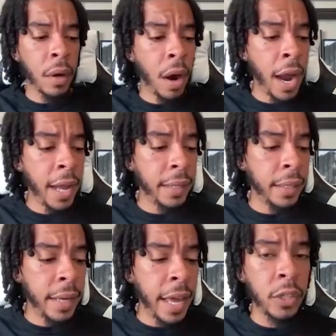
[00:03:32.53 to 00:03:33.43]
All right.
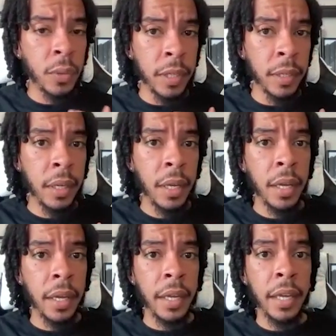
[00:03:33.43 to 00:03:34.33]
The next one
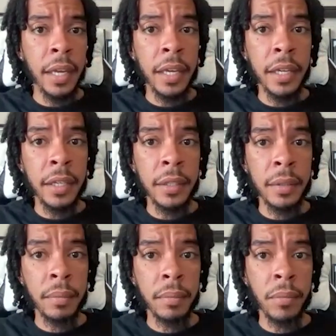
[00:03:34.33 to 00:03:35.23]
is
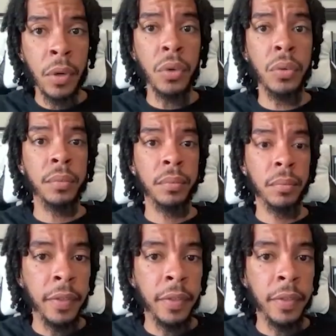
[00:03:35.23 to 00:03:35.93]
who.